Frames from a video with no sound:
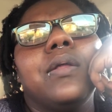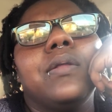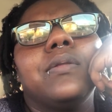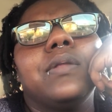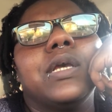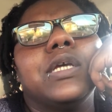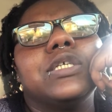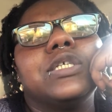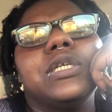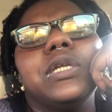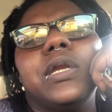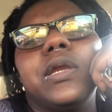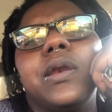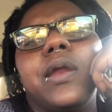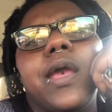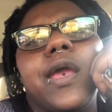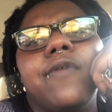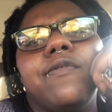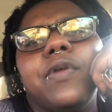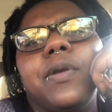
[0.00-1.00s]
that she didn't
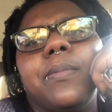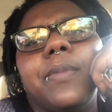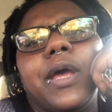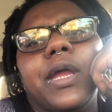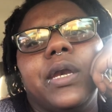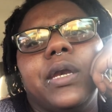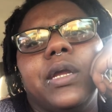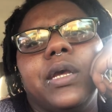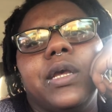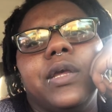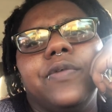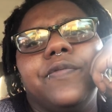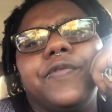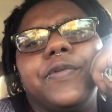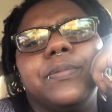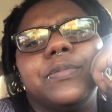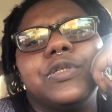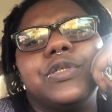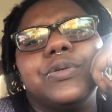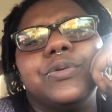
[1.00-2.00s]
have anybody to give
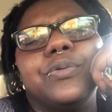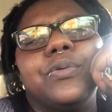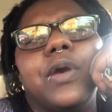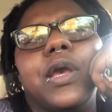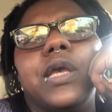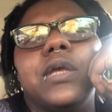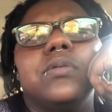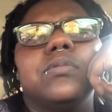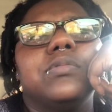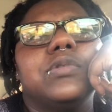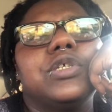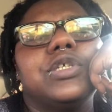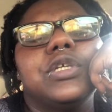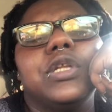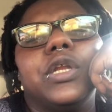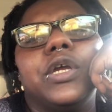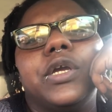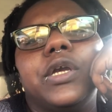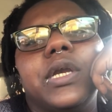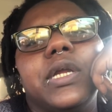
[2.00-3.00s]
them to, and she
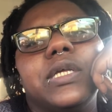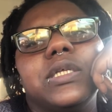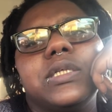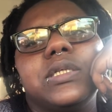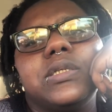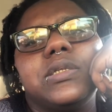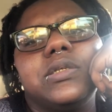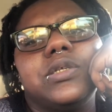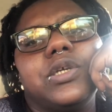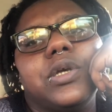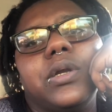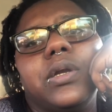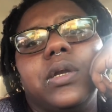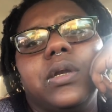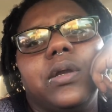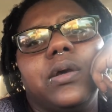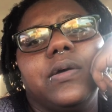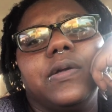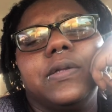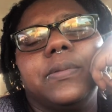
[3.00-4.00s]
learned that
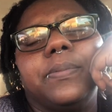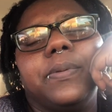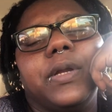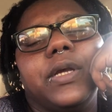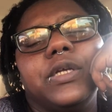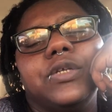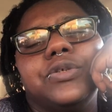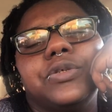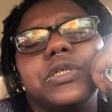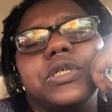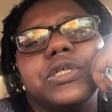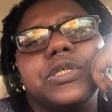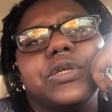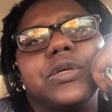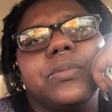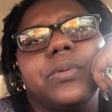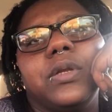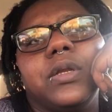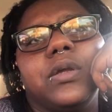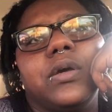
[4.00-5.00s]
Sheldon loved to play dress
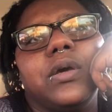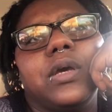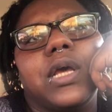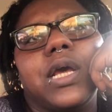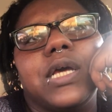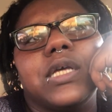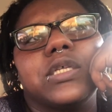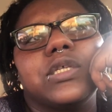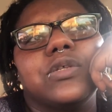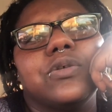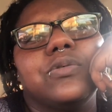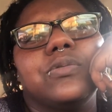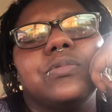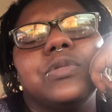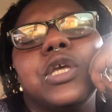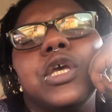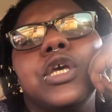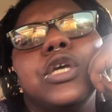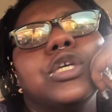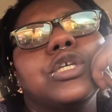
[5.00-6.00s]
up. He loved
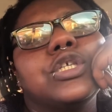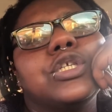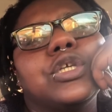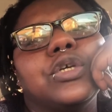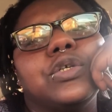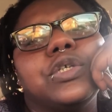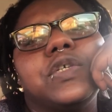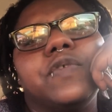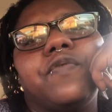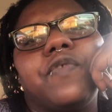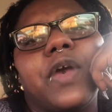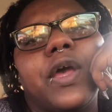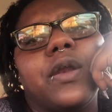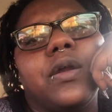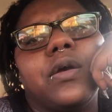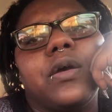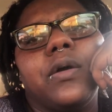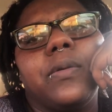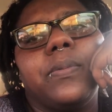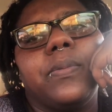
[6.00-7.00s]
costumes, so she found
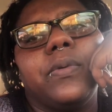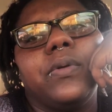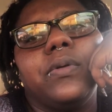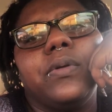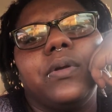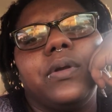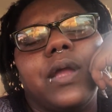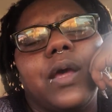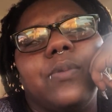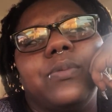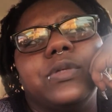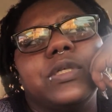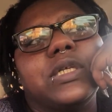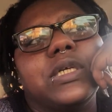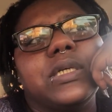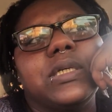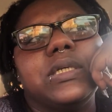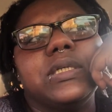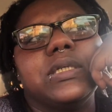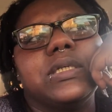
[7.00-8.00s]
a couple that was
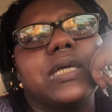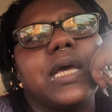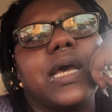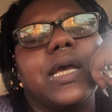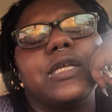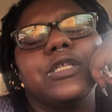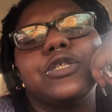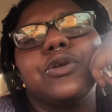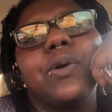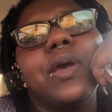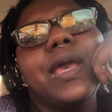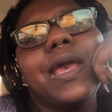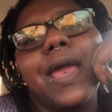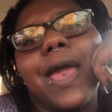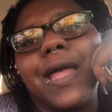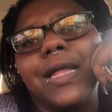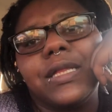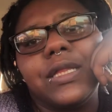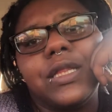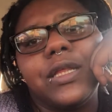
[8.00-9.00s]
in his size. So he
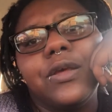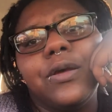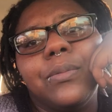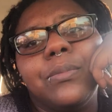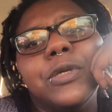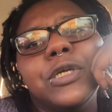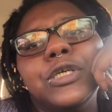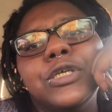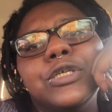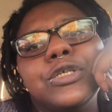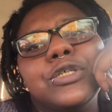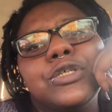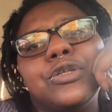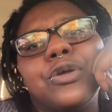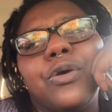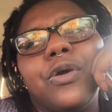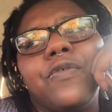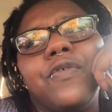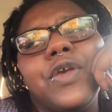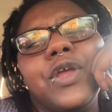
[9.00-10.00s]
got them.
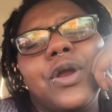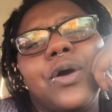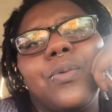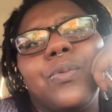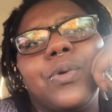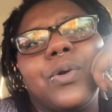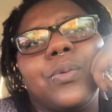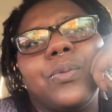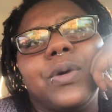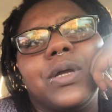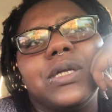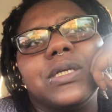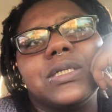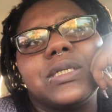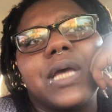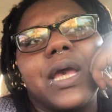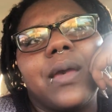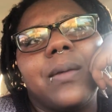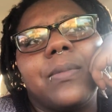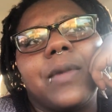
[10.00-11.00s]
So if he don't want to wear the
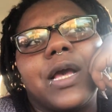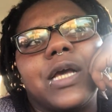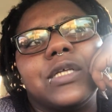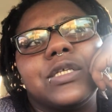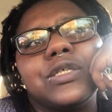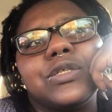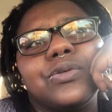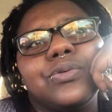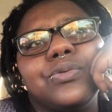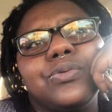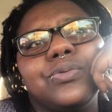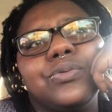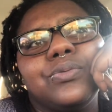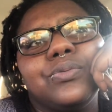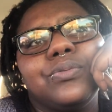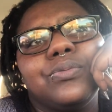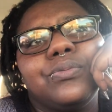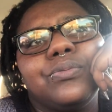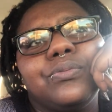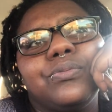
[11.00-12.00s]
same
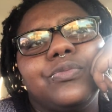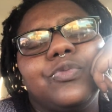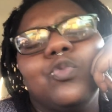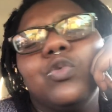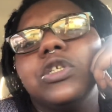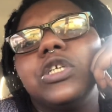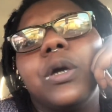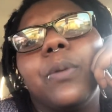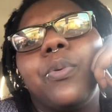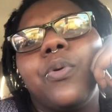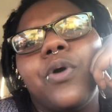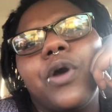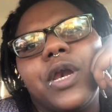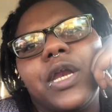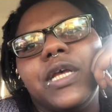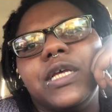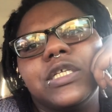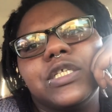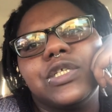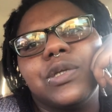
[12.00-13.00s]
costume, which her
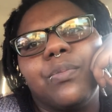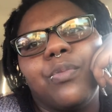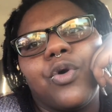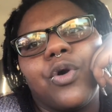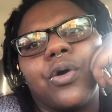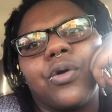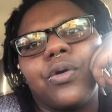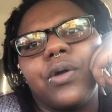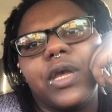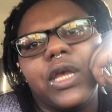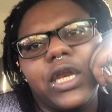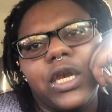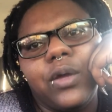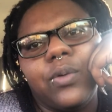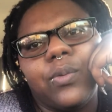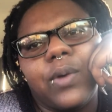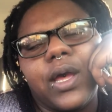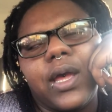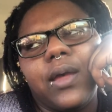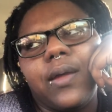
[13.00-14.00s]
party is tomorrow
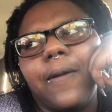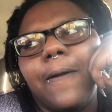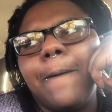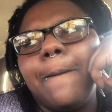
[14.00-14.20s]
anyway,